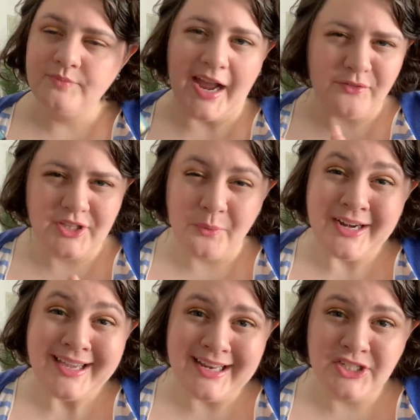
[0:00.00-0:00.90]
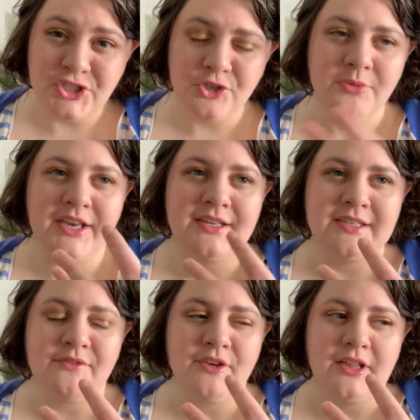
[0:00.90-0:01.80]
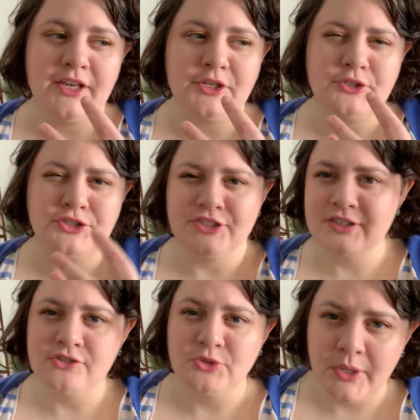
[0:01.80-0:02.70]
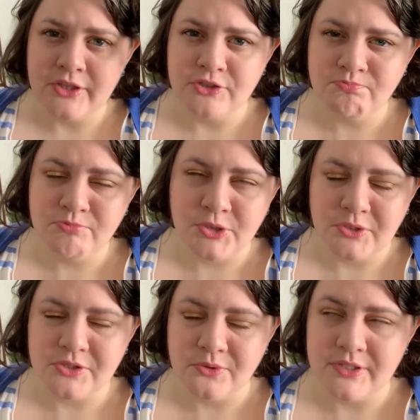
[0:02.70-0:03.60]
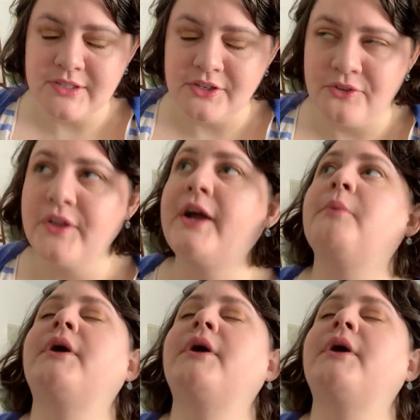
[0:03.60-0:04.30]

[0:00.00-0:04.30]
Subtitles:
I really want to get into because I feel like you should just enjoy the short stories that are there.